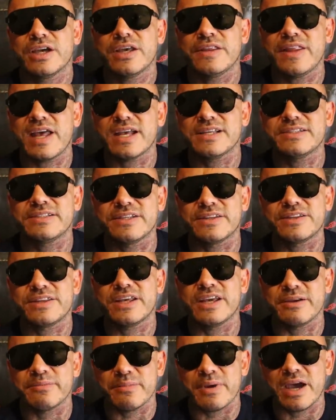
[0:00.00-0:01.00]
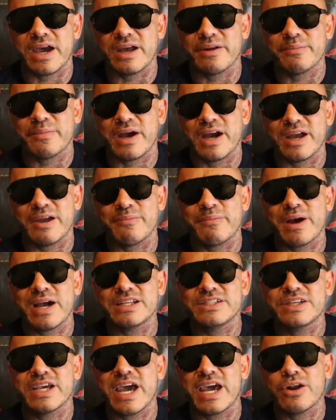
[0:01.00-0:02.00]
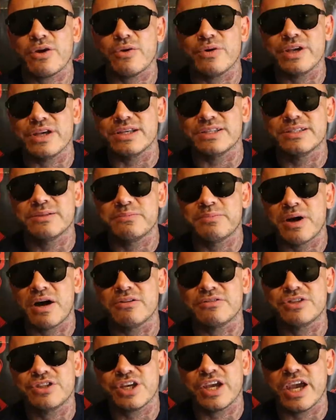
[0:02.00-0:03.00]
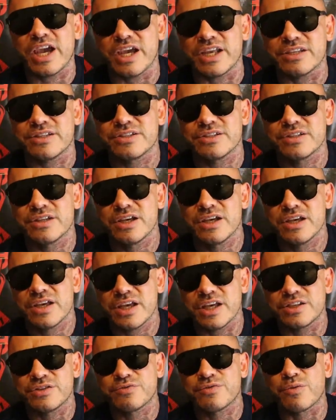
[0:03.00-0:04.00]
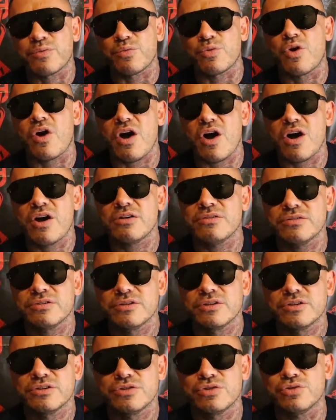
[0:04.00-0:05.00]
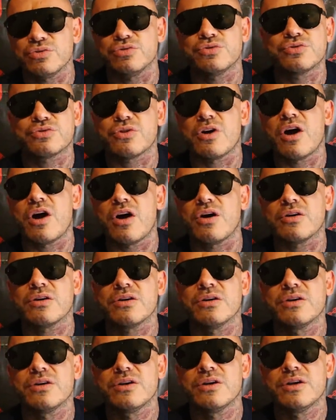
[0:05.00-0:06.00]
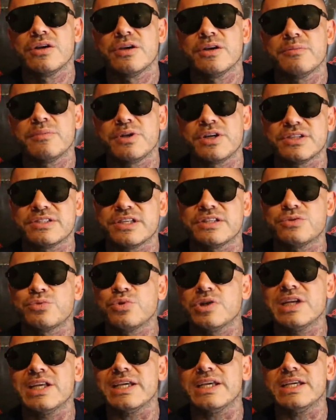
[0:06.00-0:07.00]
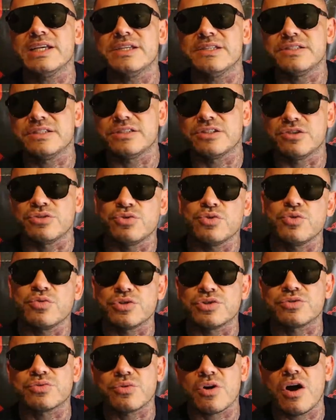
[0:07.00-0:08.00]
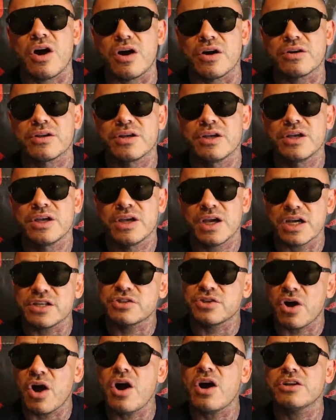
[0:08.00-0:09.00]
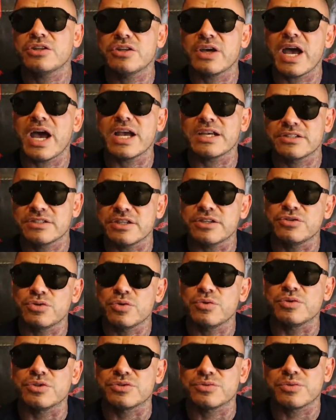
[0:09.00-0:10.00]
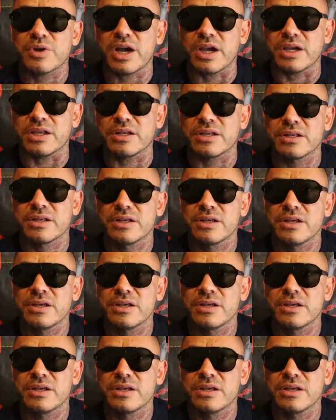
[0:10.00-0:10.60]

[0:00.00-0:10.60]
And that's the thing, man. My, my channel is about change. It's from wrong to strong because it's really easy to do what's wrong. It's hard to actually do what's right.